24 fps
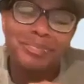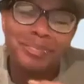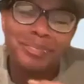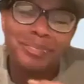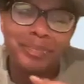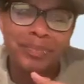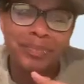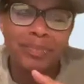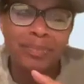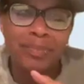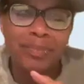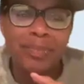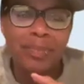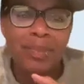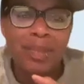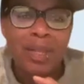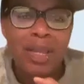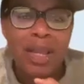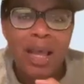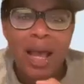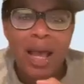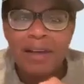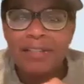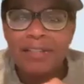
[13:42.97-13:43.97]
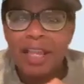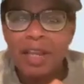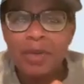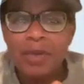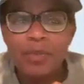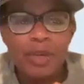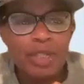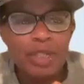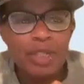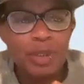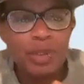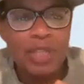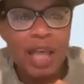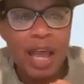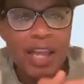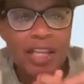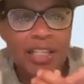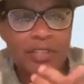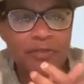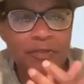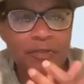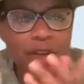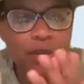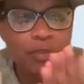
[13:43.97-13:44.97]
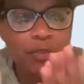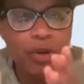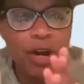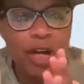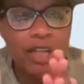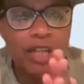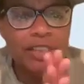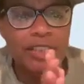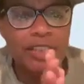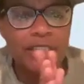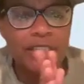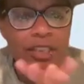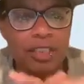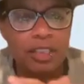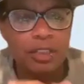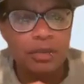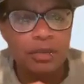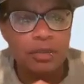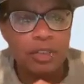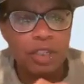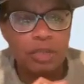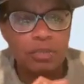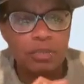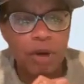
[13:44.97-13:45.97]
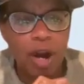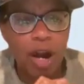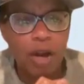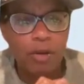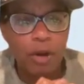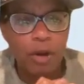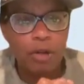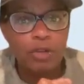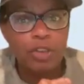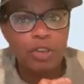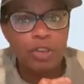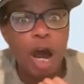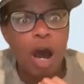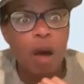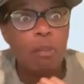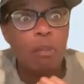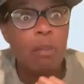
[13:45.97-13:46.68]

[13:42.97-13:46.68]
I was like, when's your science fair project due? Tomorrow?